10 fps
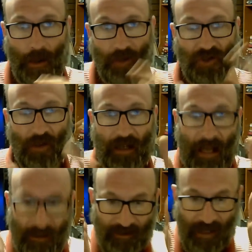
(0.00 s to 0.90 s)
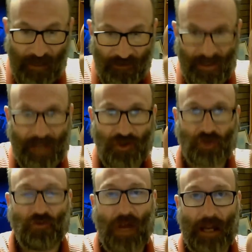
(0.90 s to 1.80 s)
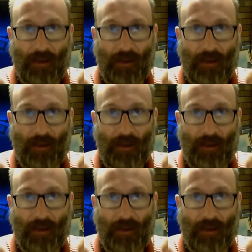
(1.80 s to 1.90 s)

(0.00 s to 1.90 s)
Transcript: So the guns aren't dead straight.